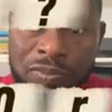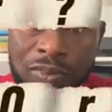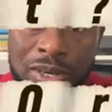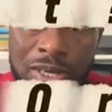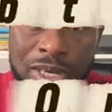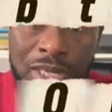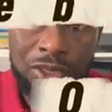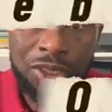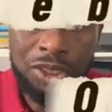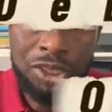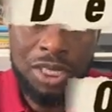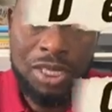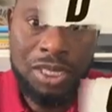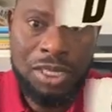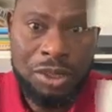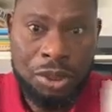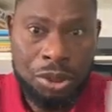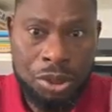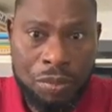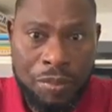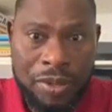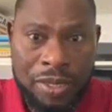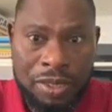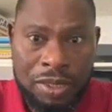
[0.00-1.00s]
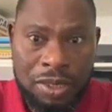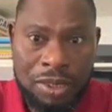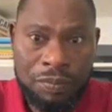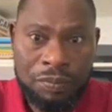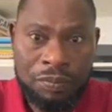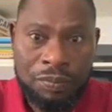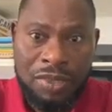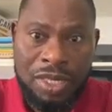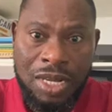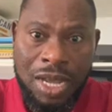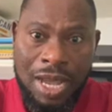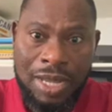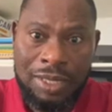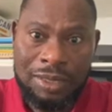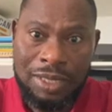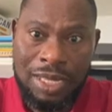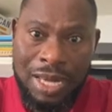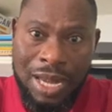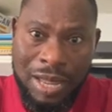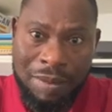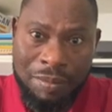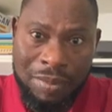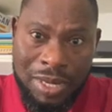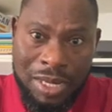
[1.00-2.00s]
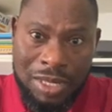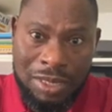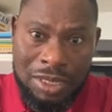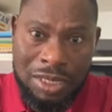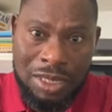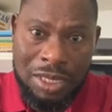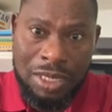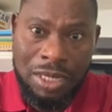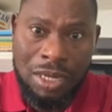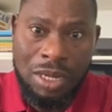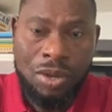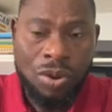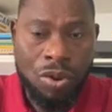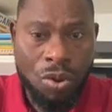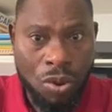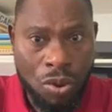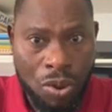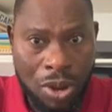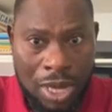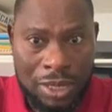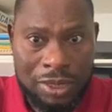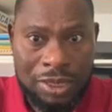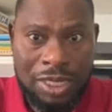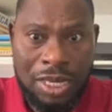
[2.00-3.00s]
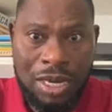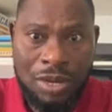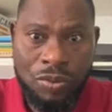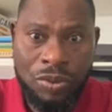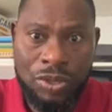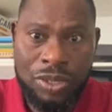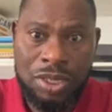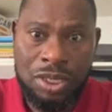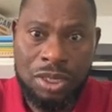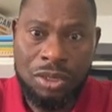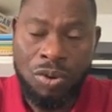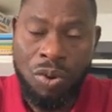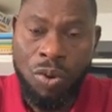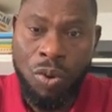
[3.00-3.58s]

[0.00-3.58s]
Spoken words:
financial instruments as liability or as equity,